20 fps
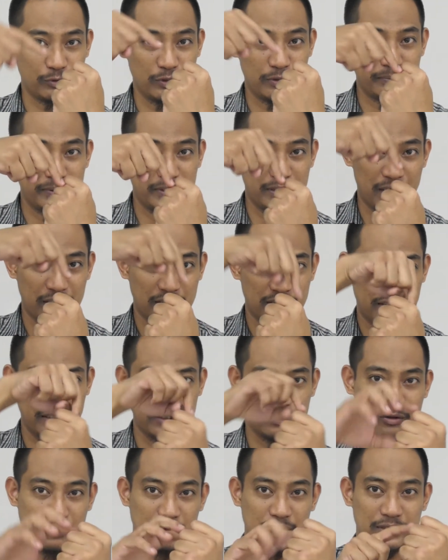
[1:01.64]
will be
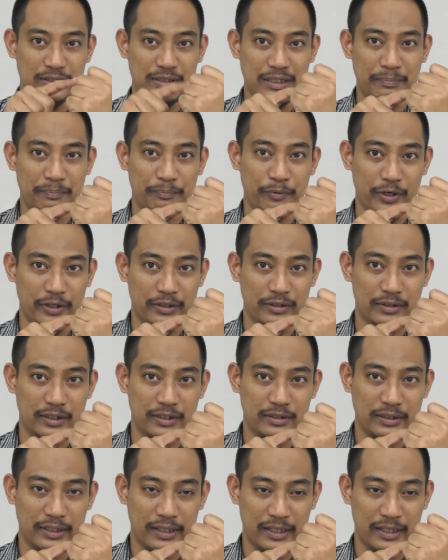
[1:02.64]
acting on the same point, right?